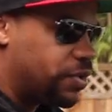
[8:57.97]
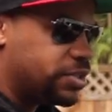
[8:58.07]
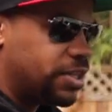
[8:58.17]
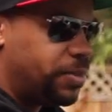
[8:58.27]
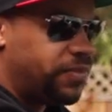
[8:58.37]

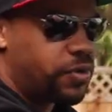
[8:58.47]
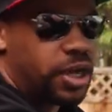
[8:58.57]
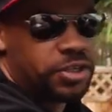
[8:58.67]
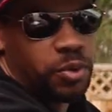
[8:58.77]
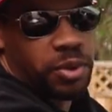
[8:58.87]
somebody
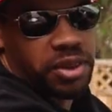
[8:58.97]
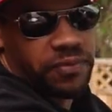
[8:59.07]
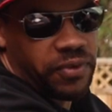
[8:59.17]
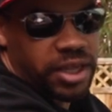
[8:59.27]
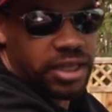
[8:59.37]
forgot to order the
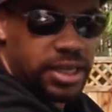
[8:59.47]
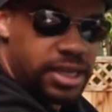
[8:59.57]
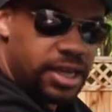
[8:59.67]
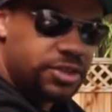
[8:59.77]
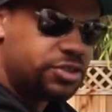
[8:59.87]
freaking
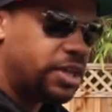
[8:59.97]
linkage.